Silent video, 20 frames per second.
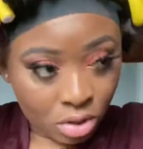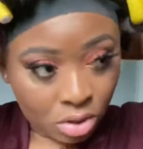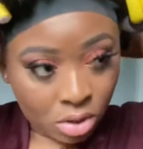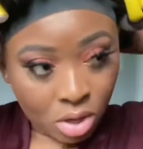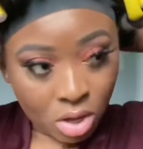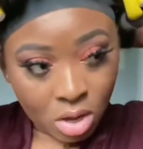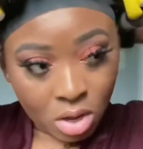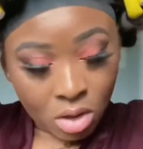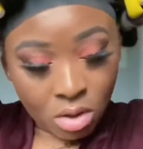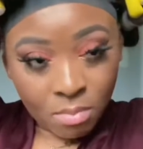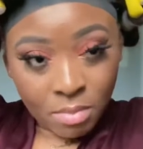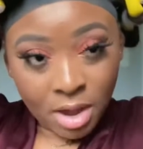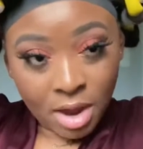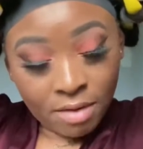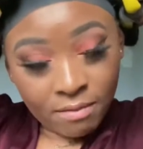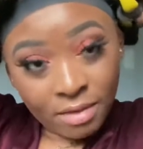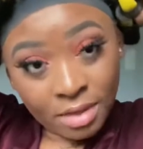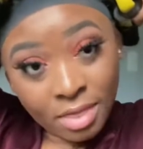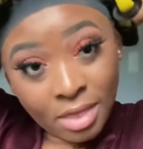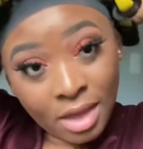
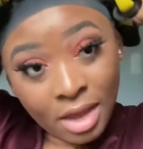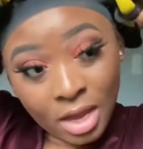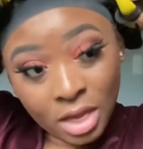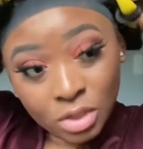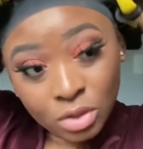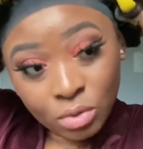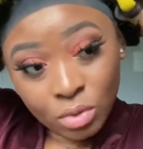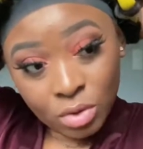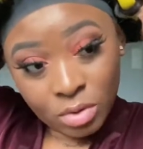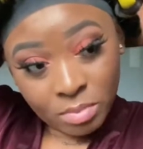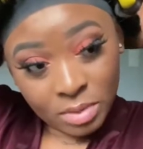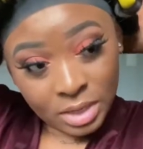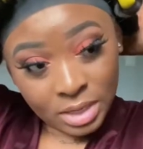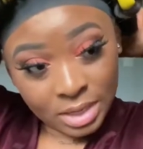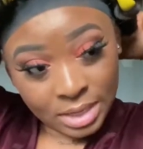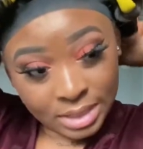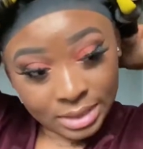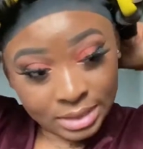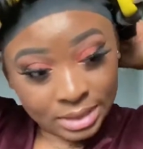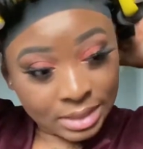Everything is going to be
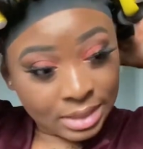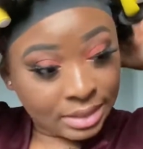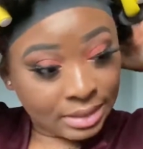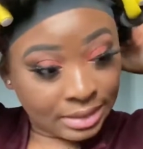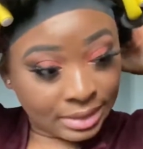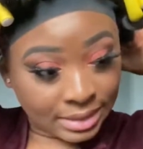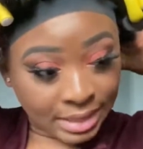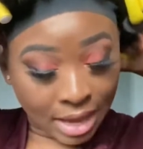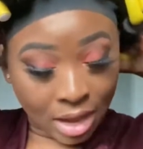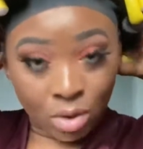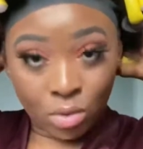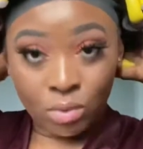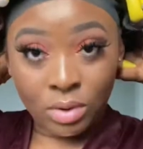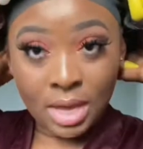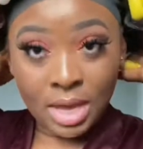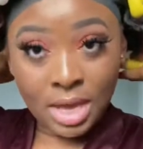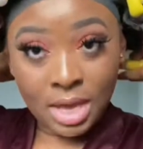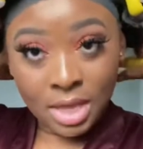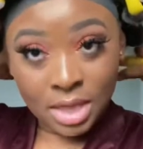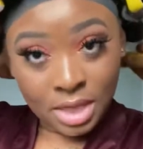listed down
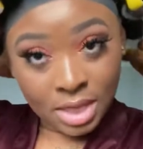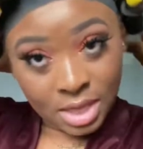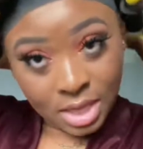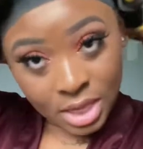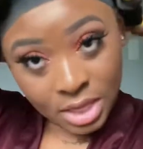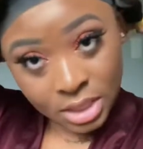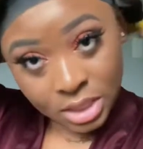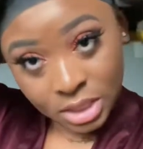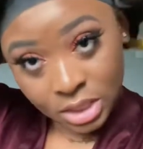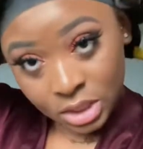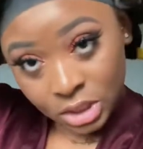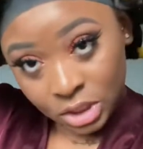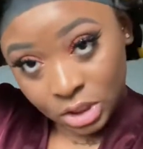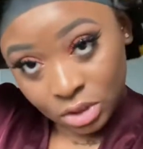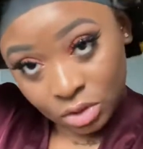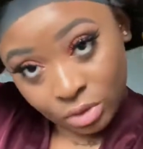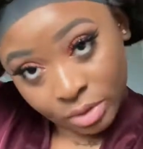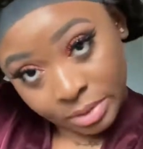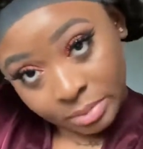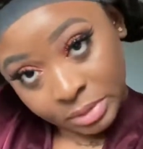in the
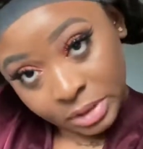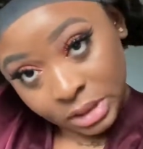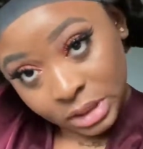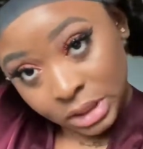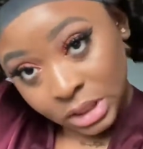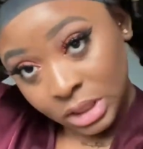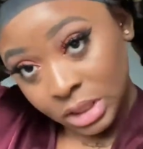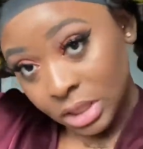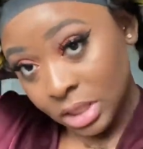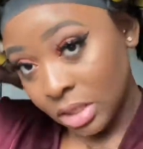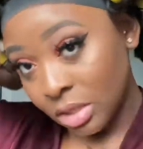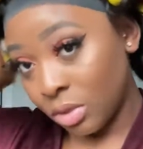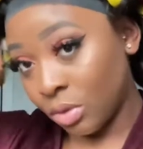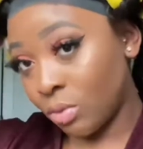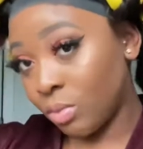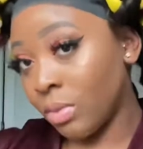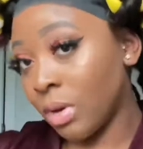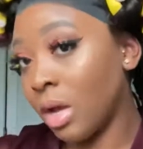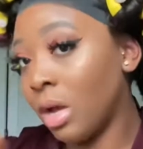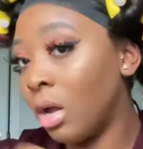description
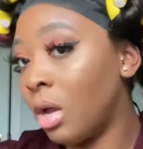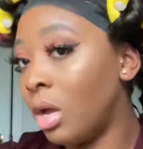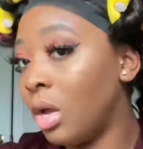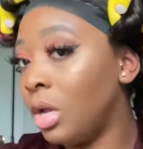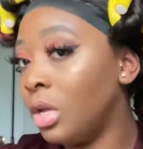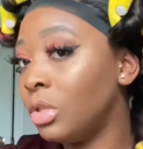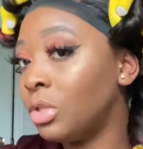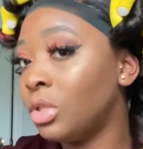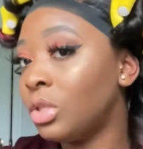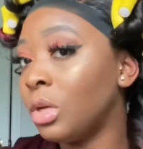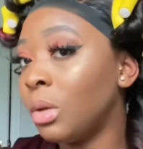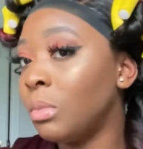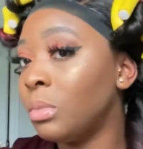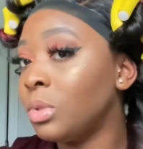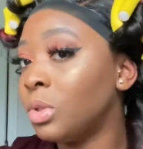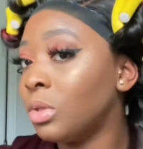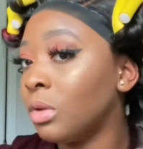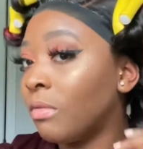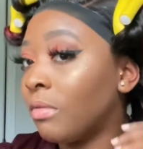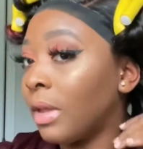as well, in
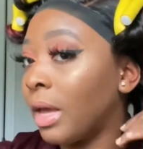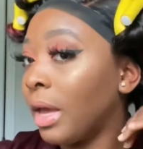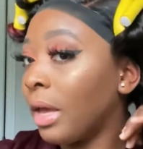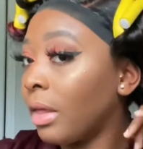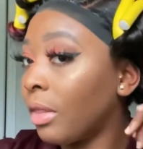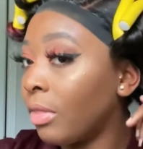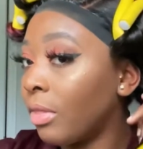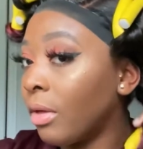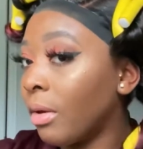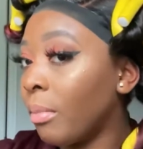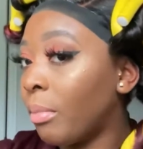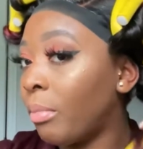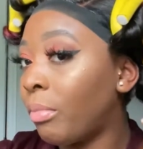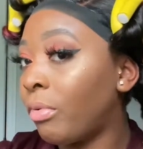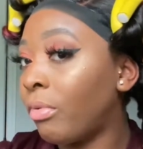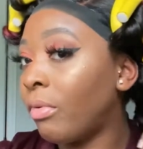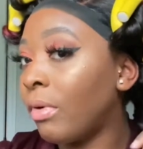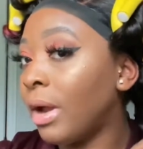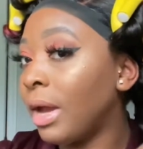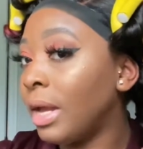terms of like the
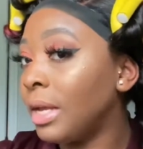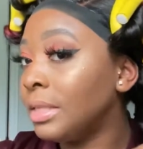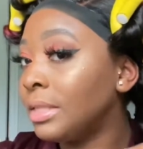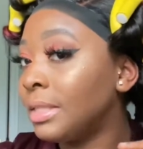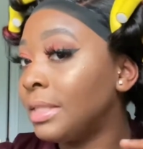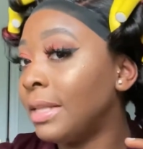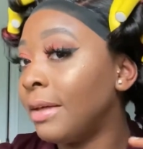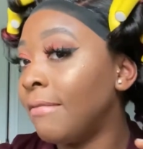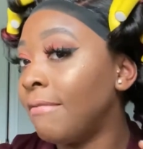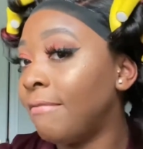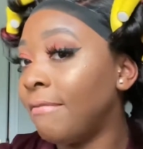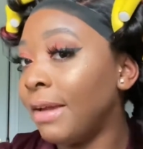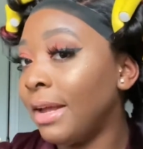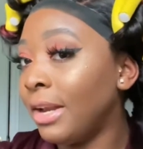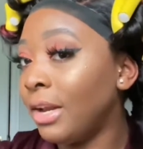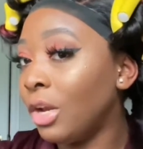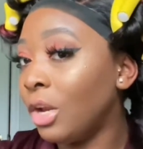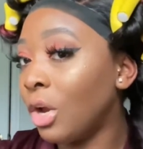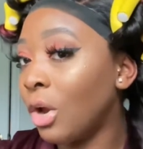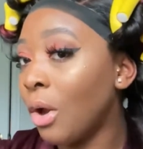price, the
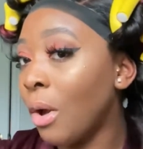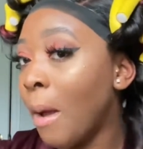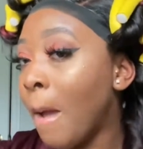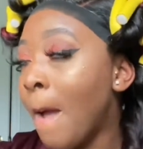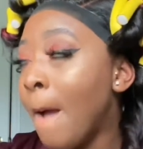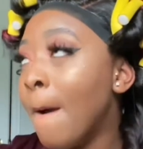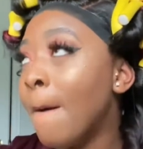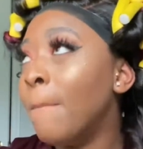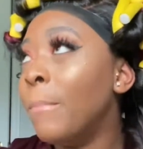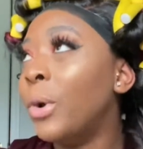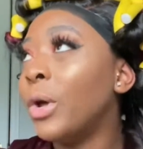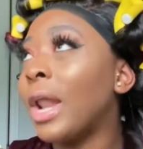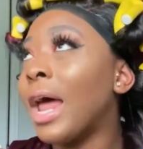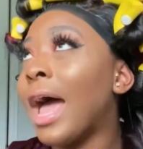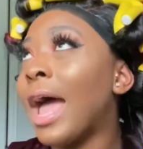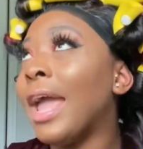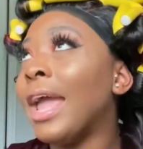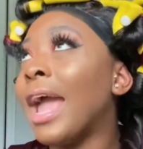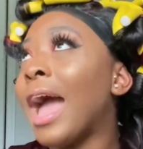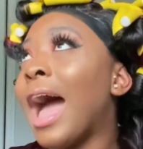vendor, but
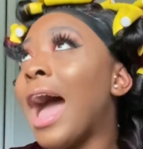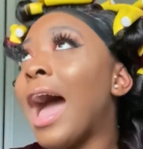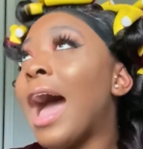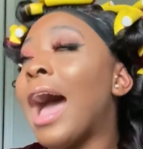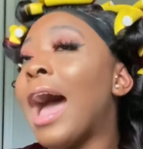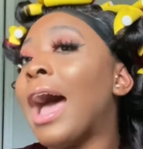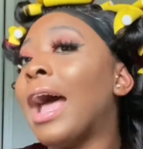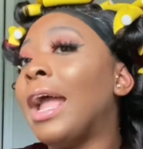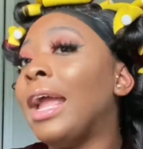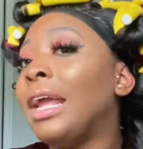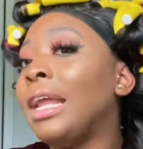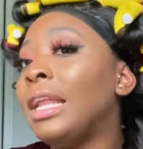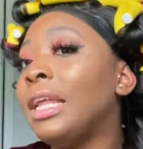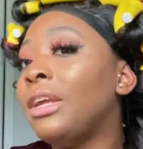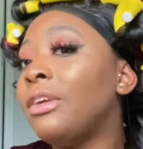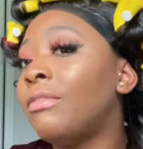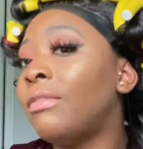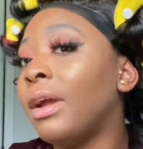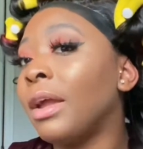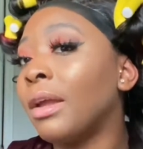I
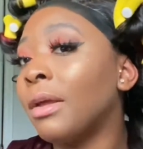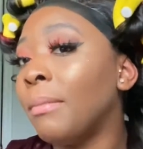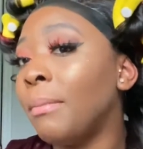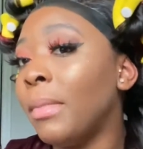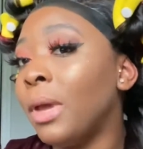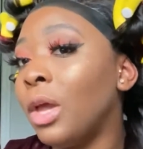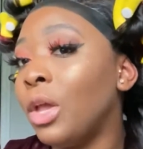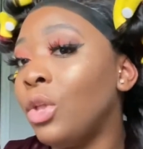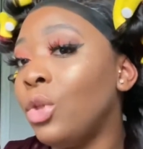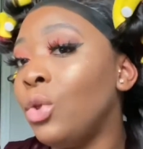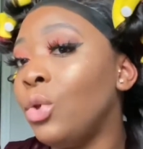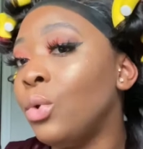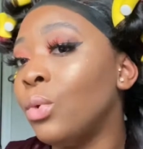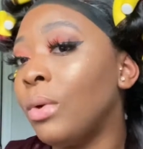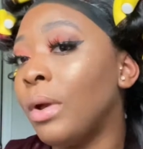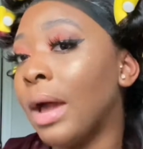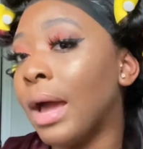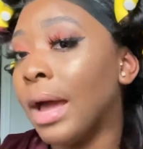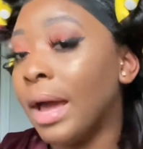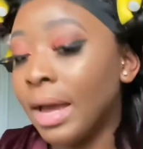highly recommend you
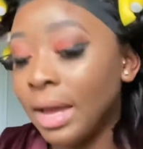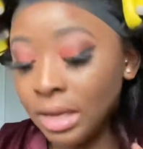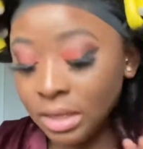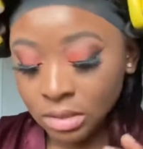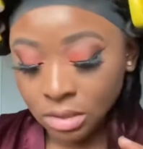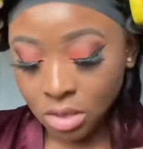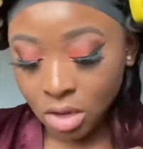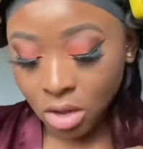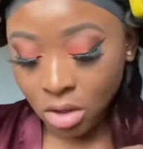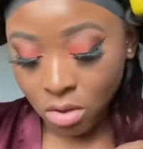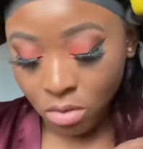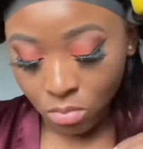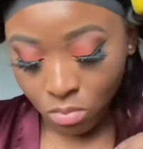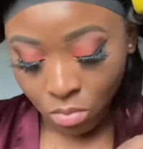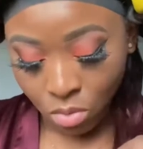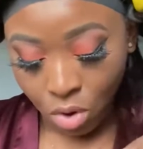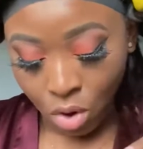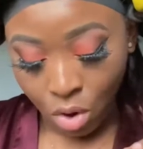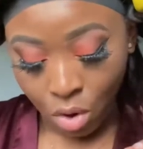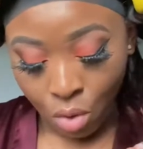guys
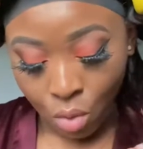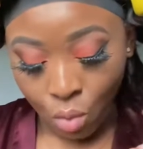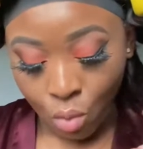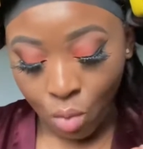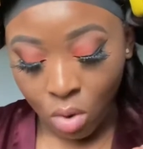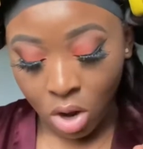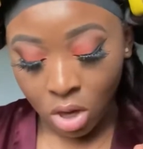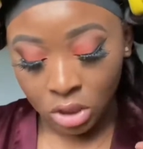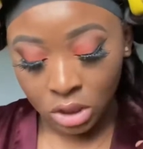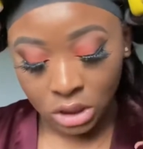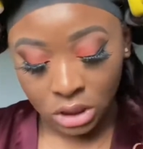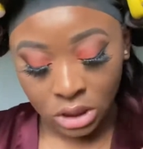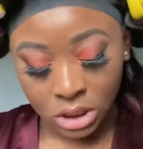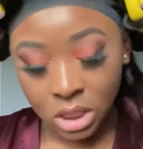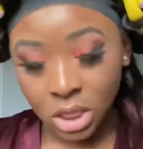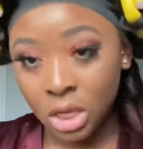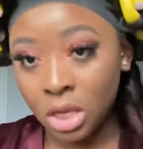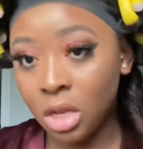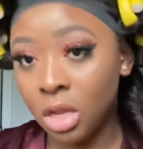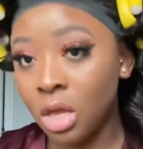
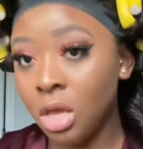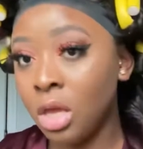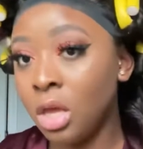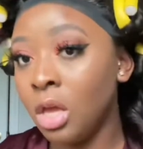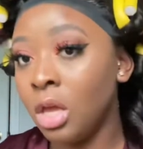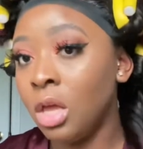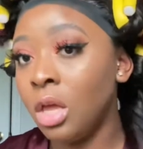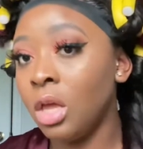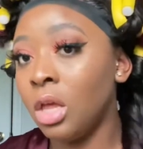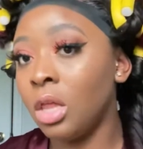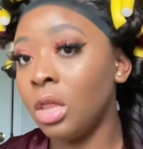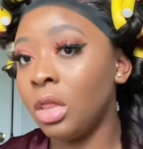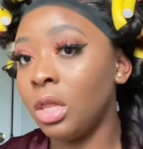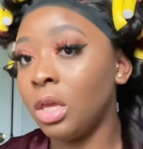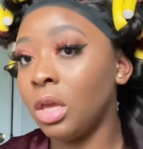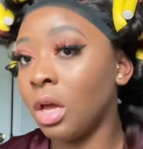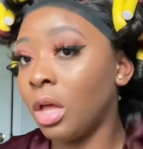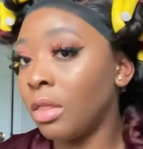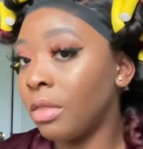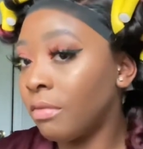watching
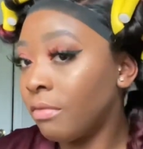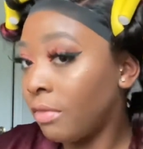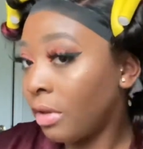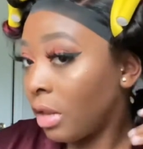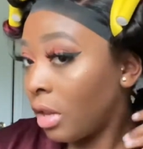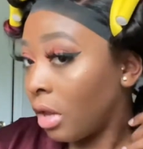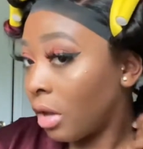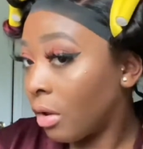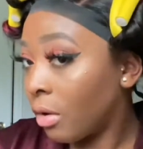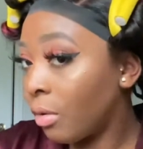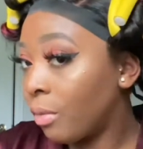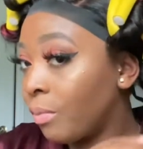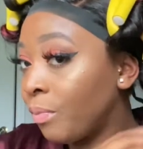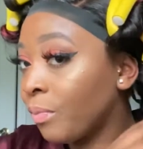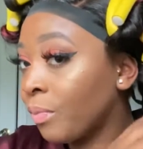the other video,